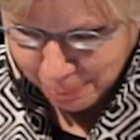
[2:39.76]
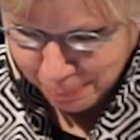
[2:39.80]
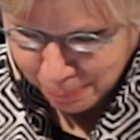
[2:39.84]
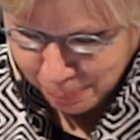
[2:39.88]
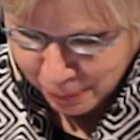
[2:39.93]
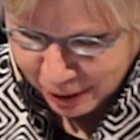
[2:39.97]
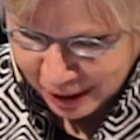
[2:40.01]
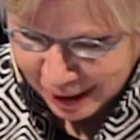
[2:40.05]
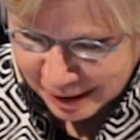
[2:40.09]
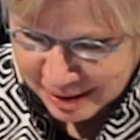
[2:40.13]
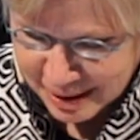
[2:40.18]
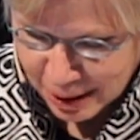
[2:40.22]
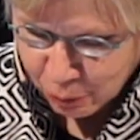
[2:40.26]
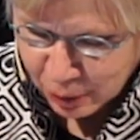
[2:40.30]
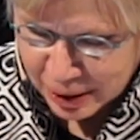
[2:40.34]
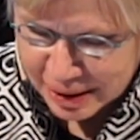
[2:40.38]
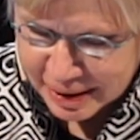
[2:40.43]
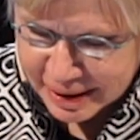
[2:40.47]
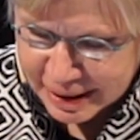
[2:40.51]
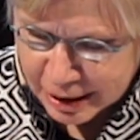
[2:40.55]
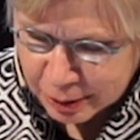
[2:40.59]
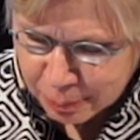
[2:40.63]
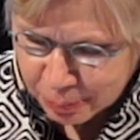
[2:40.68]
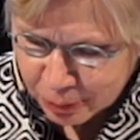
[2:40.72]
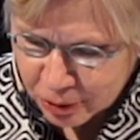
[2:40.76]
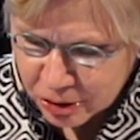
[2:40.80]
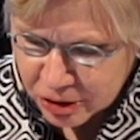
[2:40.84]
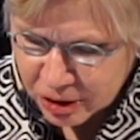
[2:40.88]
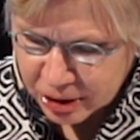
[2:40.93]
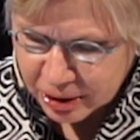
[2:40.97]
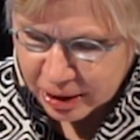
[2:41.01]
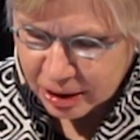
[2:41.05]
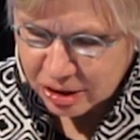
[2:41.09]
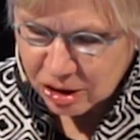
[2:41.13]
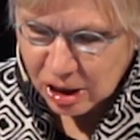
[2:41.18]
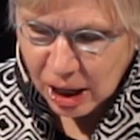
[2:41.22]
But as I went deeper
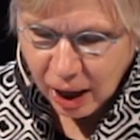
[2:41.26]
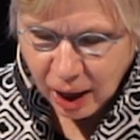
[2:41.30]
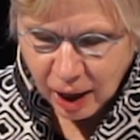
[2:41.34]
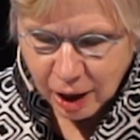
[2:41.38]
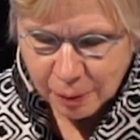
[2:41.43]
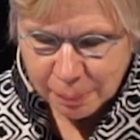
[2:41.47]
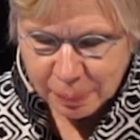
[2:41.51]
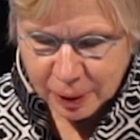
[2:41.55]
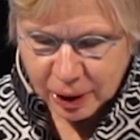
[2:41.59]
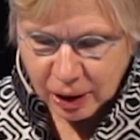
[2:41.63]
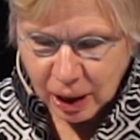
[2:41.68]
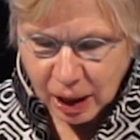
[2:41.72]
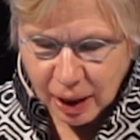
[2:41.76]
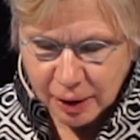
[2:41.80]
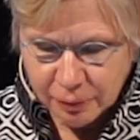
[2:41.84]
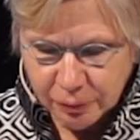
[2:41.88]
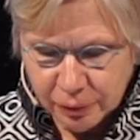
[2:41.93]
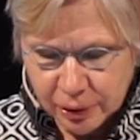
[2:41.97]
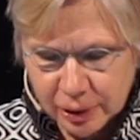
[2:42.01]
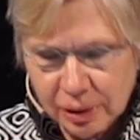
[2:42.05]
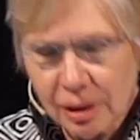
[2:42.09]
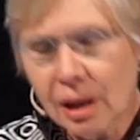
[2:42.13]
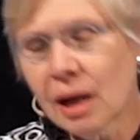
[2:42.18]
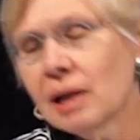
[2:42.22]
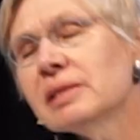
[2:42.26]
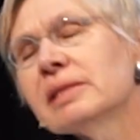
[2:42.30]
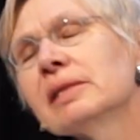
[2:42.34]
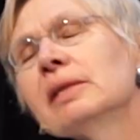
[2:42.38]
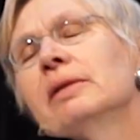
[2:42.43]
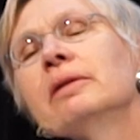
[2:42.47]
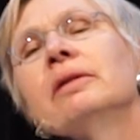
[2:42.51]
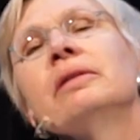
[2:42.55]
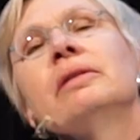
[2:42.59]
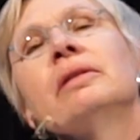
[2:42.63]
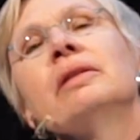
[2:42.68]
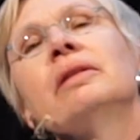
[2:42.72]
into the topic, I realized
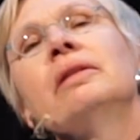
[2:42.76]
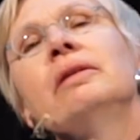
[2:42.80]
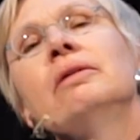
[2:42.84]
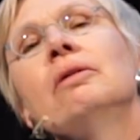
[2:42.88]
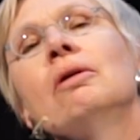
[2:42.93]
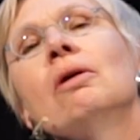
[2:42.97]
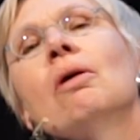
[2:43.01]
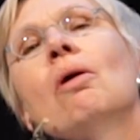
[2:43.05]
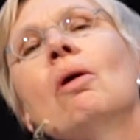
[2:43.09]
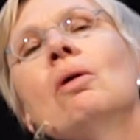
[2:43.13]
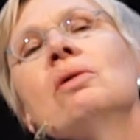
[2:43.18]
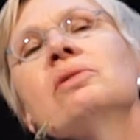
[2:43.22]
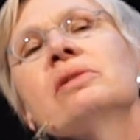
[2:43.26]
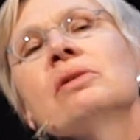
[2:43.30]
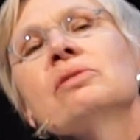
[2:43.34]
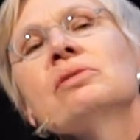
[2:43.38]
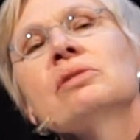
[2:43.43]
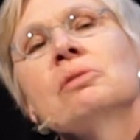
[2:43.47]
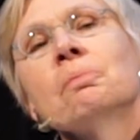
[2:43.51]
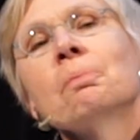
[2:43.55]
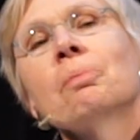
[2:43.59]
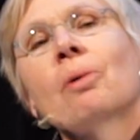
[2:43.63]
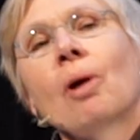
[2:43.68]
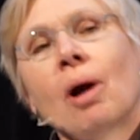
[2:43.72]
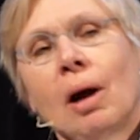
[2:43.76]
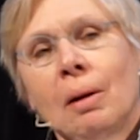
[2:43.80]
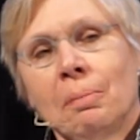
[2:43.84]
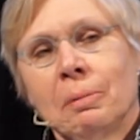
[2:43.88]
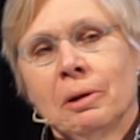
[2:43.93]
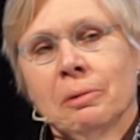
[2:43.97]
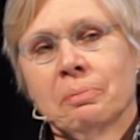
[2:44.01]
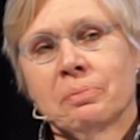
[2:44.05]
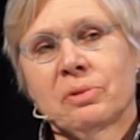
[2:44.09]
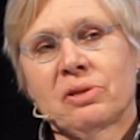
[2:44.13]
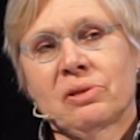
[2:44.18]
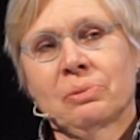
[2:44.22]
that there are also some
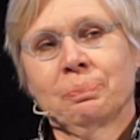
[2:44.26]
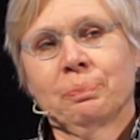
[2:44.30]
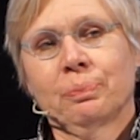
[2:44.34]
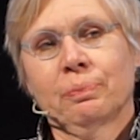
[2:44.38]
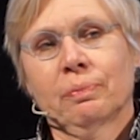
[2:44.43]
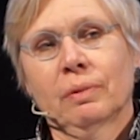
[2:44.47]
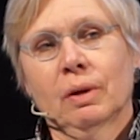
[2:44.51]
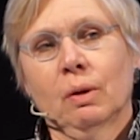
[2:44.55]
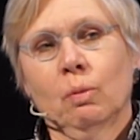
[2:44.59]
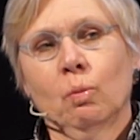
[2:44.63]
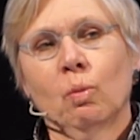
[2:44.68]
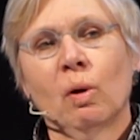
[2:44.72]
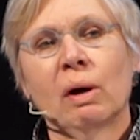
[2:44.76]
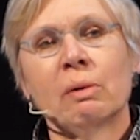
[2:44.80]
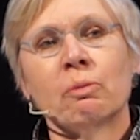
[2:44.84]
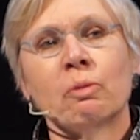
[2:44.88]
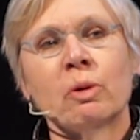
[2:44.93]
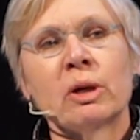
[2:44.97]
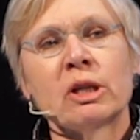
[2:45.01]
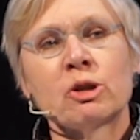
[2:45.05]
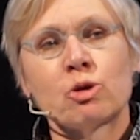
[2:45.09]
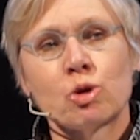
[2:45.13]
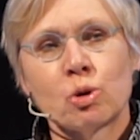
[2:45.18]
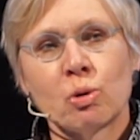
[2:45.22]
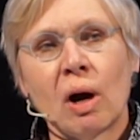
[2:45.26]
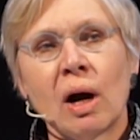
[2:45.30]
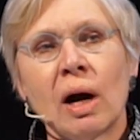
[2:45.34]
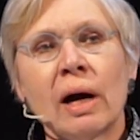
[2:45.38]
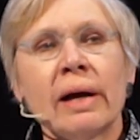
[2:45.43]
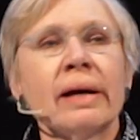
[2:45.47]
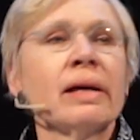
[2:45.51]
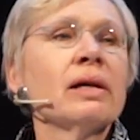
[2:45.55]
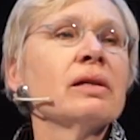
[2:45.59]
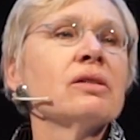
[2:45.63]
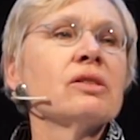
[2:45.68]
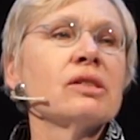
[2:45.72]
problems when we
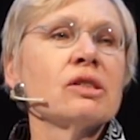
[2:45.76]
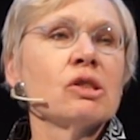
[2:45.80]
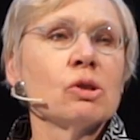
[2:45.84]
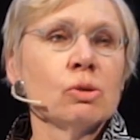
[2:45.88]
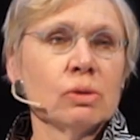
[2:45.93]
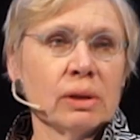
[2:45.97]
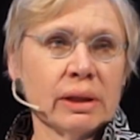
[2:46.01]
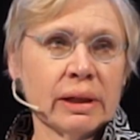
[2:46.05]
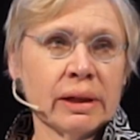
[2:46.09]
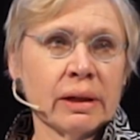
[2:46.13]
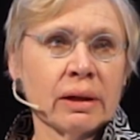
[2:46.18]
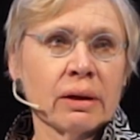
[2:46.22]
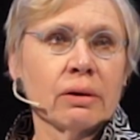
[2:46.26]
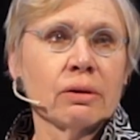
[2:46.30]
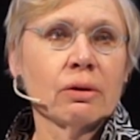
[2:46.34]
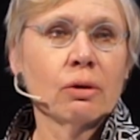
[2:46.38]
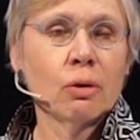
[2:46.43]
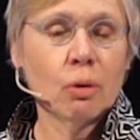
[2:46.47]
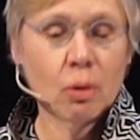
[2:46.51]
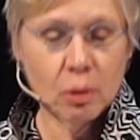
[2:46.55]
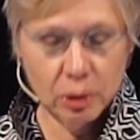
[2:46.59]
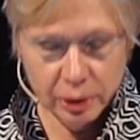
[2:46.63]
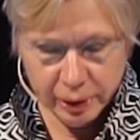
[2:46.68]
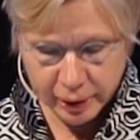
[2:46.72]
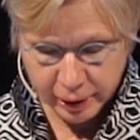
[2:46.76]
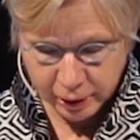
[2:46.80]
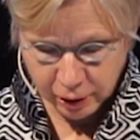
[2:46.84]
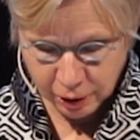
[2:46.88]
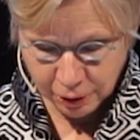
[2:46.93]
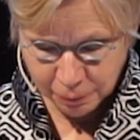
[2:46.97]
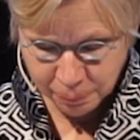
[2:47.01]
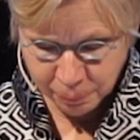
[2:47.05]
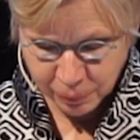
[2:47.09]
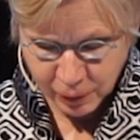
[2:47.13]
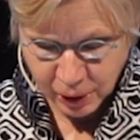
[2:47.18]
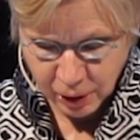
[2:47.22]
try to link
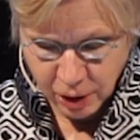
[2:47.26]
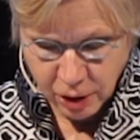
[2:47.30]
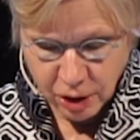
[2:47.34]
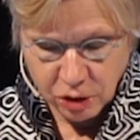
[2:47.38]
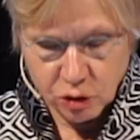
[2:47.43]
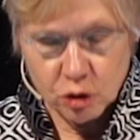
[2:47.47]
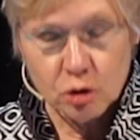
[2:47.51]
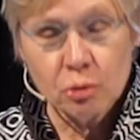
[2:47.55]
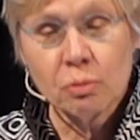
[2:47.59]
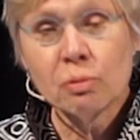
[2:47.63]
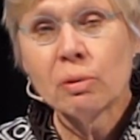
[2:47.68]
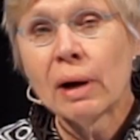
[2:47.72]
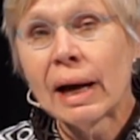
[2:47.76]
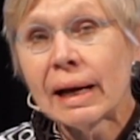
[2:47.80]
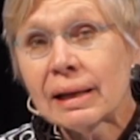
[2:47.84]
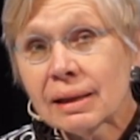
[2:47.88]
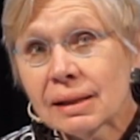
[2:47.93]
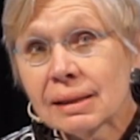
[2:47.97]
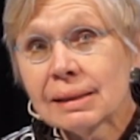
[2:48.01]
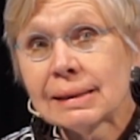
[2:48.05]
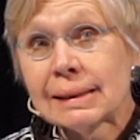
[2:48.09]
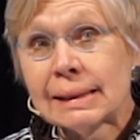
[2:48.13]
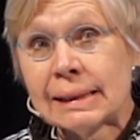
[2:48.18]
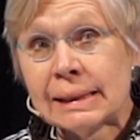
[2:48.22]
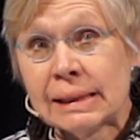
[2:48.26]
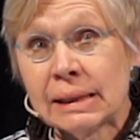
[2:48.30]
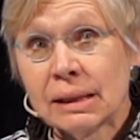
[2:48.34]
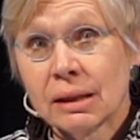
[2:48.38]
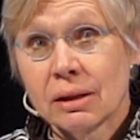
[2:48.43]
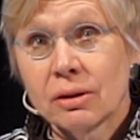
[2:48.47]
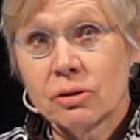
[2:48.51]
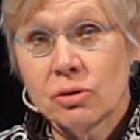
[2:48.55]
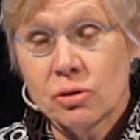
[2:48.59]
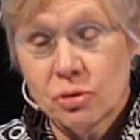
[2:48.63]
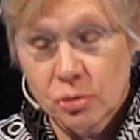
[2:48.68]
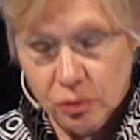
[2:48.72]
Cornell directly
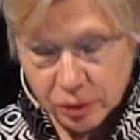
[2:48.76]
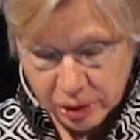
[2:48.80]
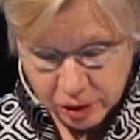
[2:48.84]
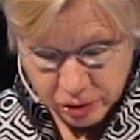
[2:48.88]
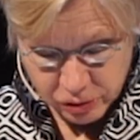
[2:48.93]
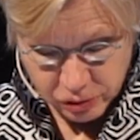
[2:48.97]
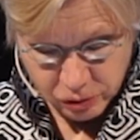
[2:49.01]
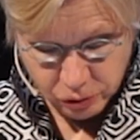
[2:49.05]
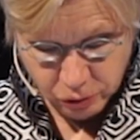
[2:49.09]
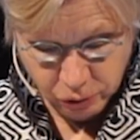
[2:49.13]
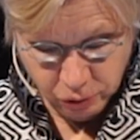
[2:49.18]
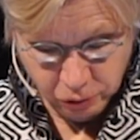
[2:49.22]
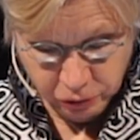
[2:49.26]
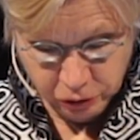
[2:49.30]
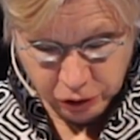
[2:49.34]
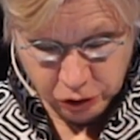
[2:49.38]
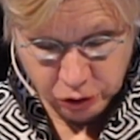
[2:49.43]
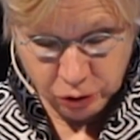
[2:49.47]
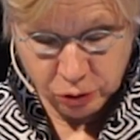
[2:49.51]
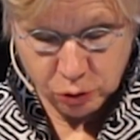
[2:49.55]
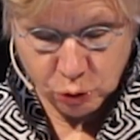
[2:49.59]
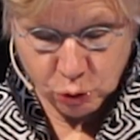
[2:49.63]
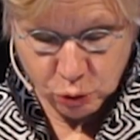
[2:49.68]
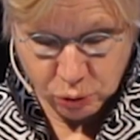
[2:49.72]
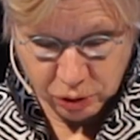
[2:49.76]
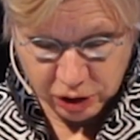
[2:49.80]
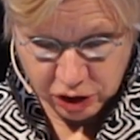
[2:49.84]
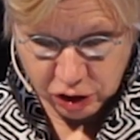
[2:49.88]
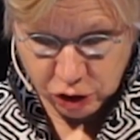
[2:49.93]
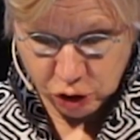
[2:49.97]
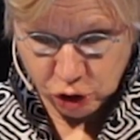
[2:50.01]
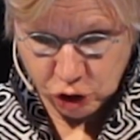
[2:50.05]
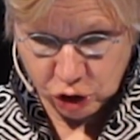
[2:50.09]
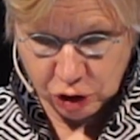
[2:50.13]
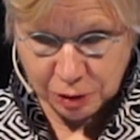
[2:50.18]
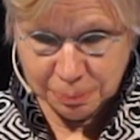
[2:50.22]
to this earlier
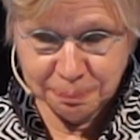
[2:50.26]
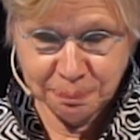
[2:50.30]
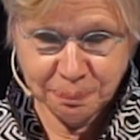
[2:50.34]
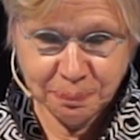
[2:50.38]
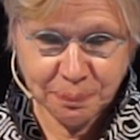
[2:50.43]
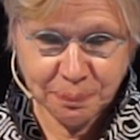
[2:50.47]
tradition.